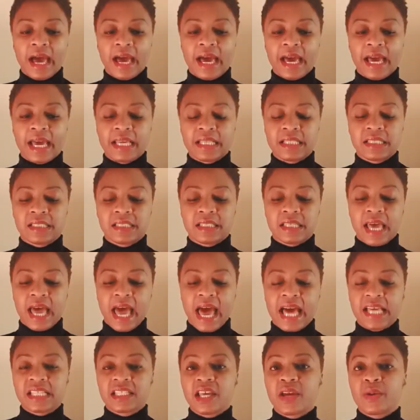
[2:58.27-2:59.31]
And
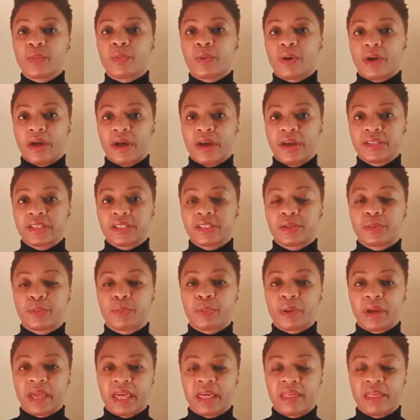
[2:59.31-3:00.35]
as I worked
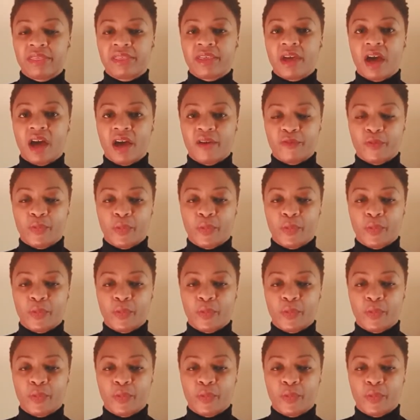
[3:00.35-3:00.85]
with other